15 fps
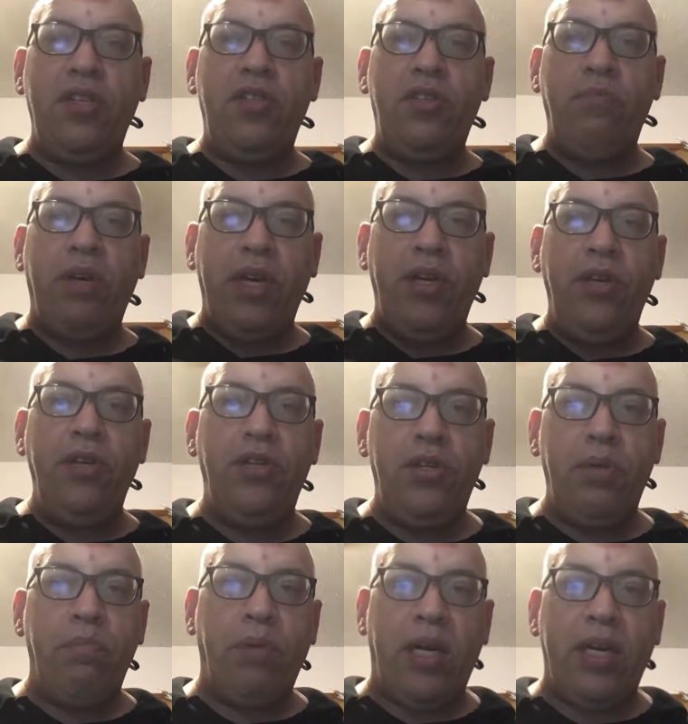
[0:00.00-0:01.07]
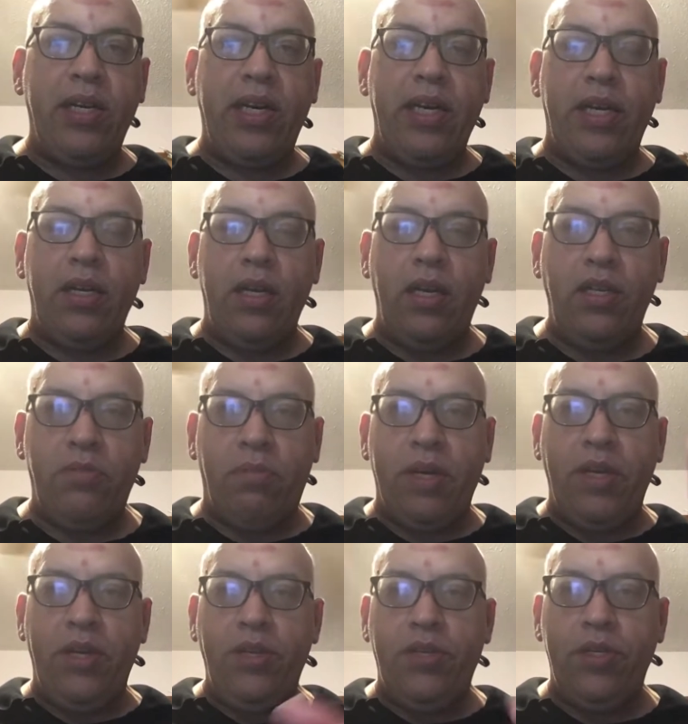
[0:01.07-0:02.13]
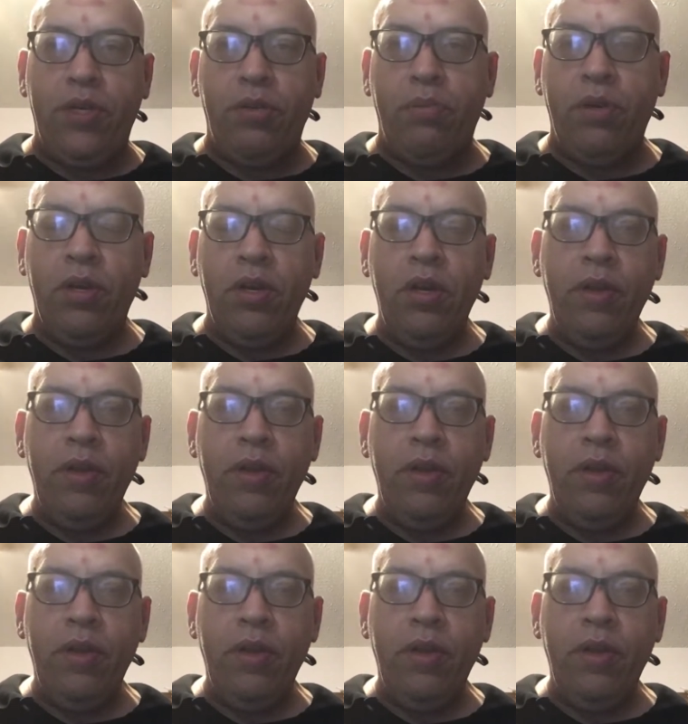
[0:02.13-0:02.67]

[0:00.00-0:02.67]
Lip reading: into my YouTube podcast, into my YouTube